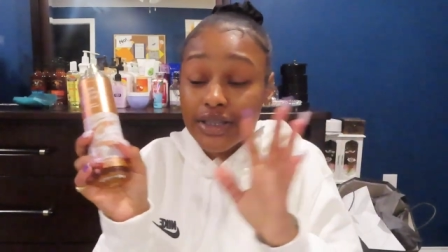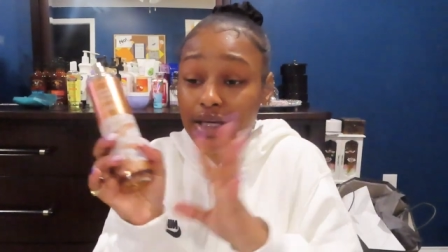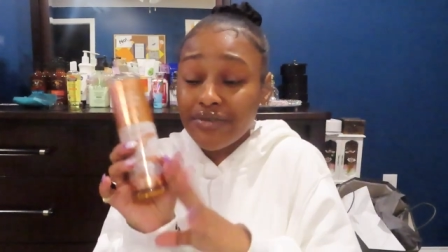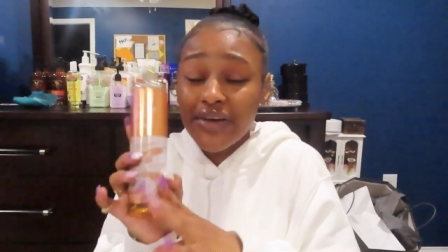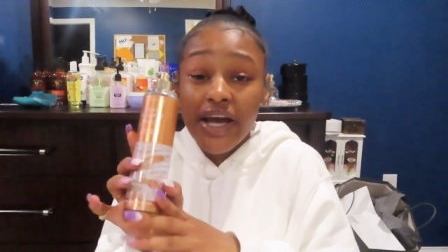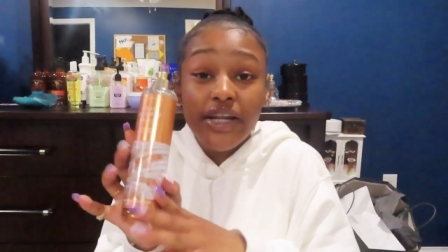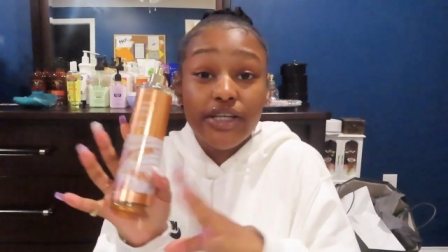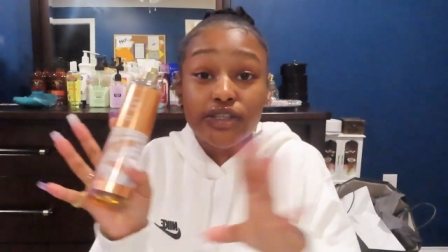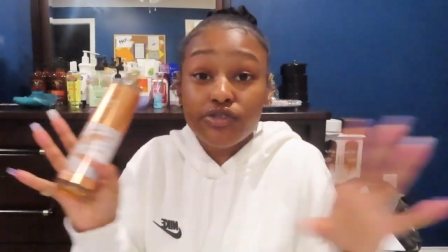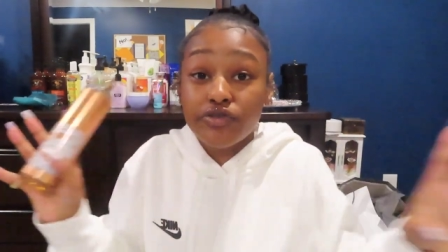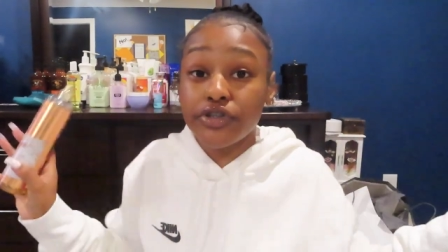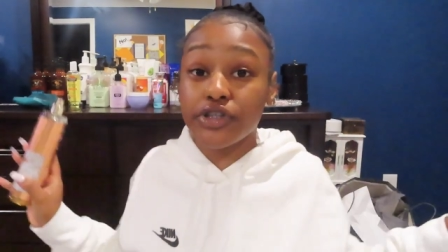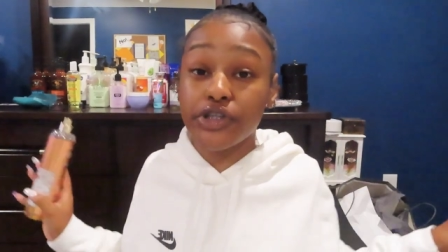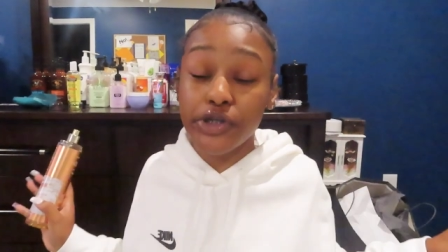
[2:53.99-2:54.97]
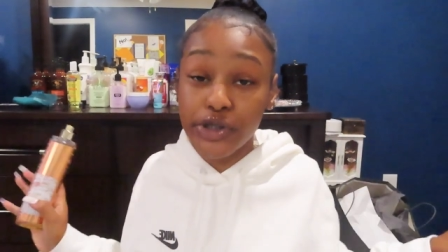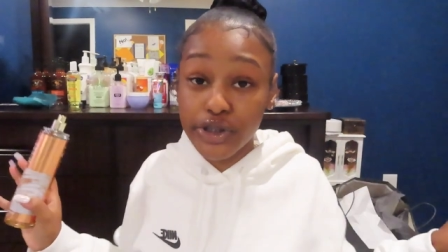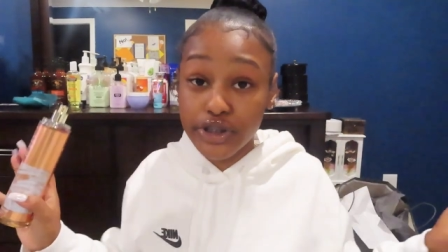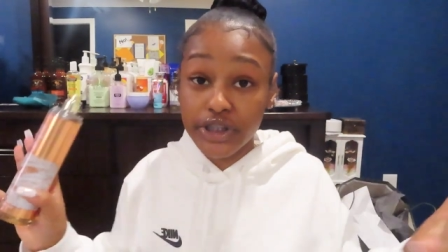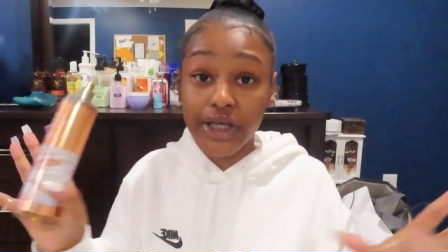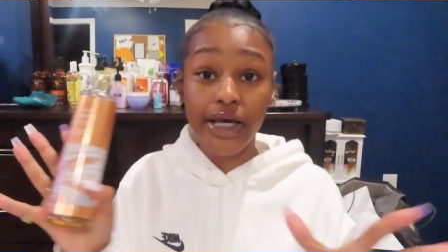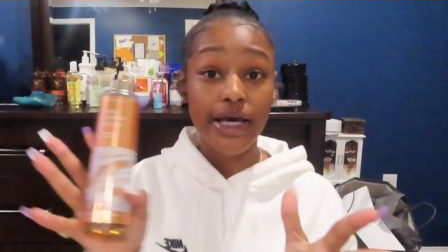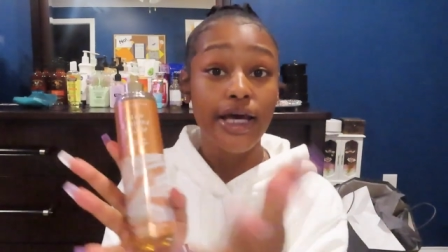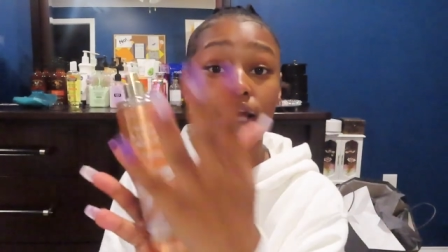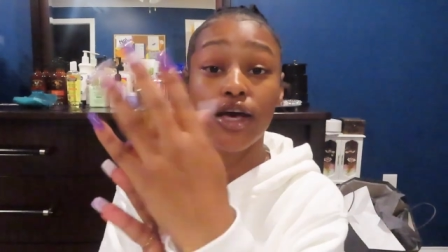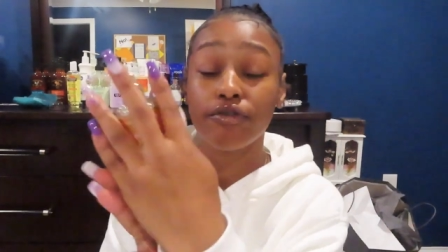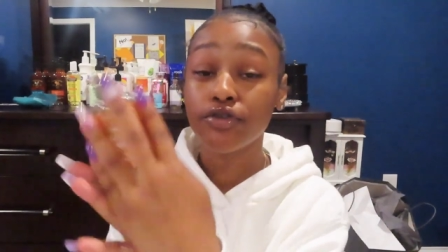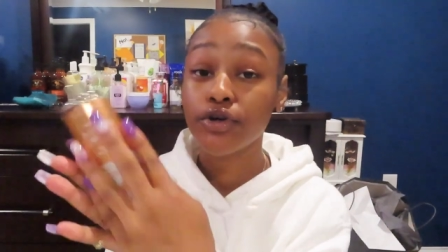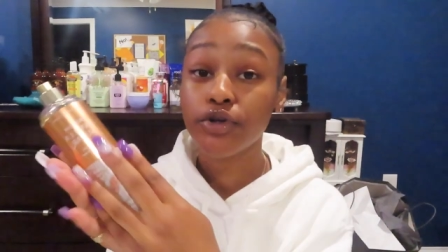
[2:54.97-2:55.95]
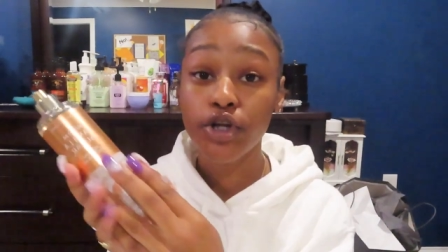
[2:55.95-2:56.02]
They've had this for years.
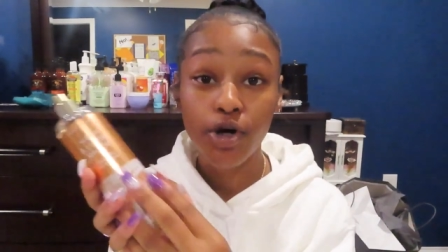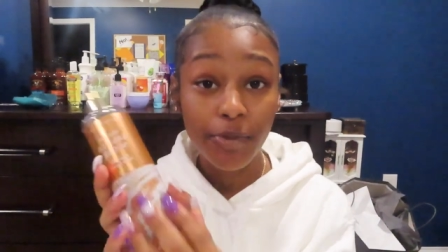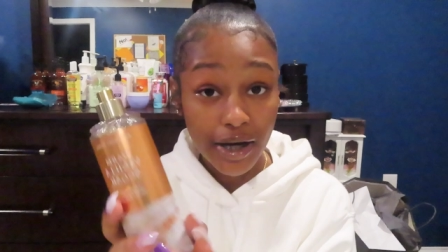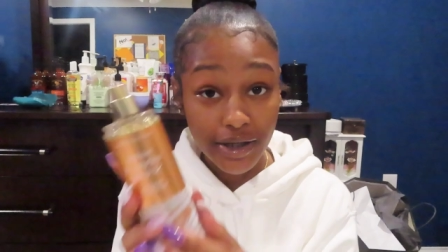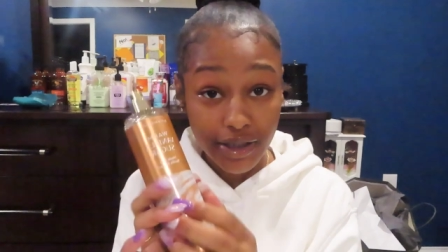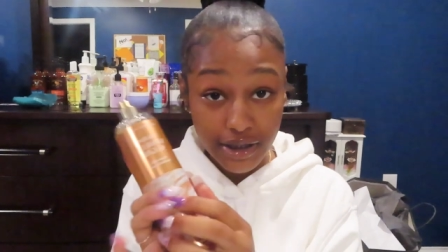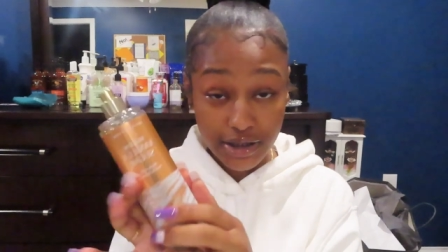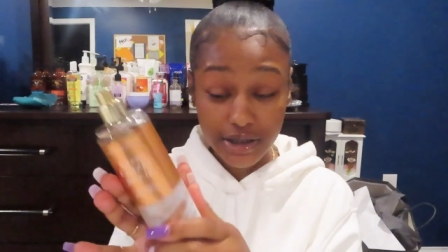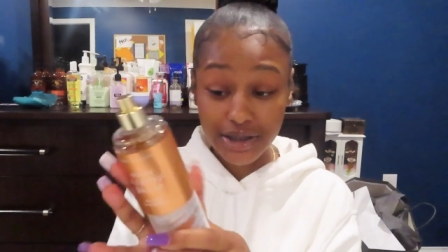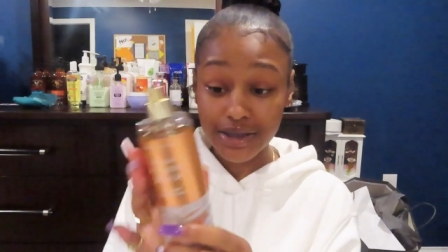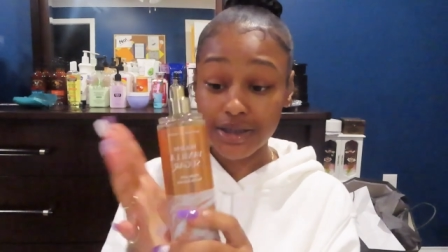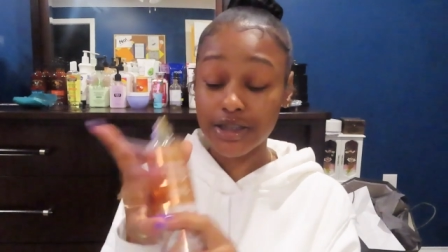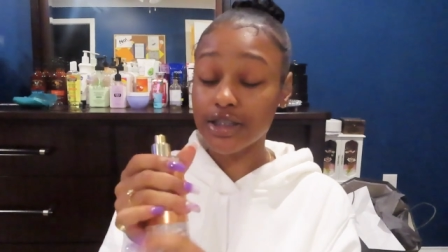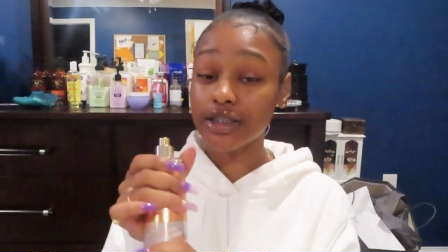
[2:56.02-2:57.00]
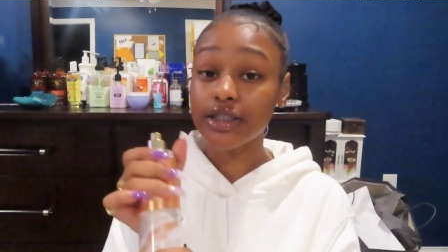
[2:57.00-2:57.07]
If you don't know about this,